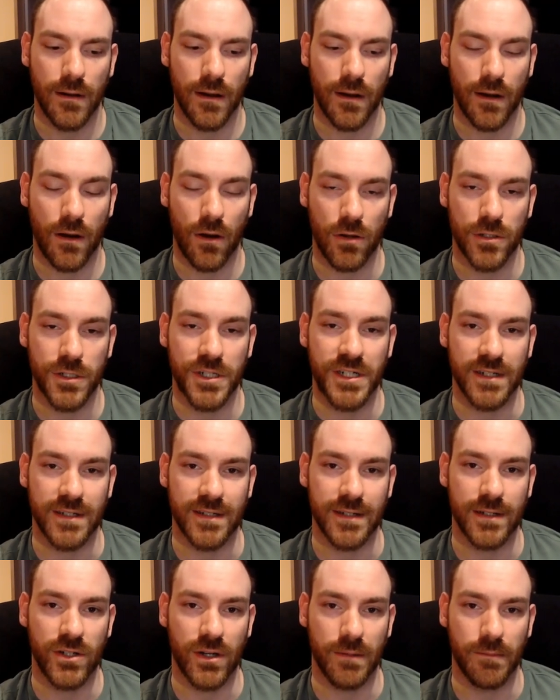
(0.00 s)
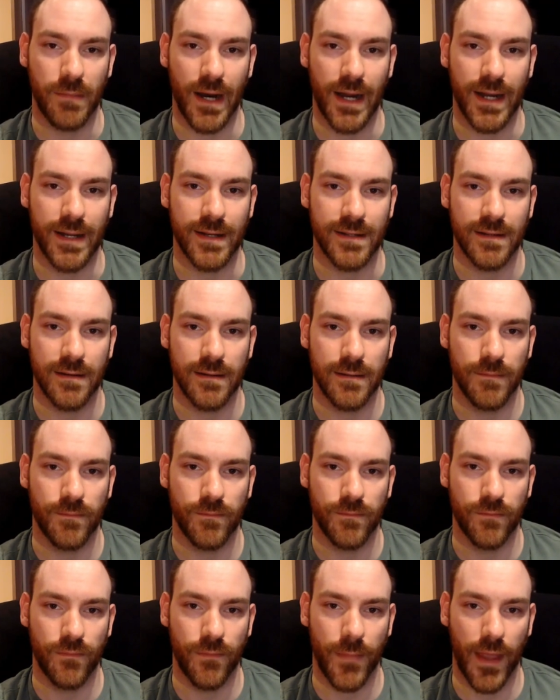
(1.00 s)
conscious in your mind
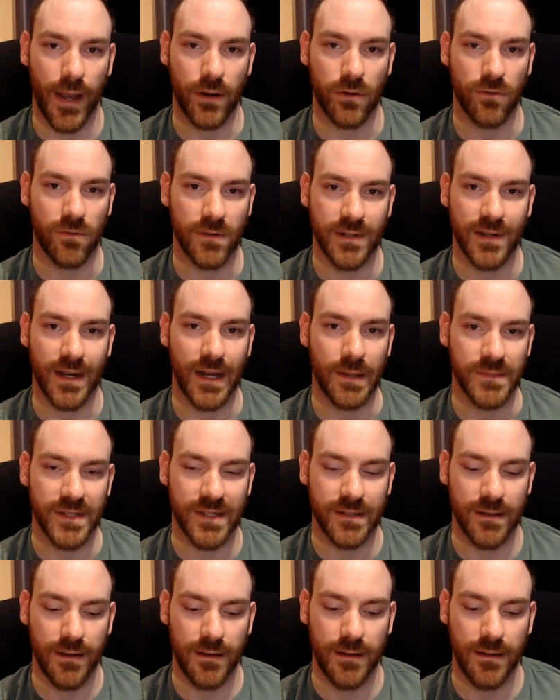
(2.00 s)
at all times.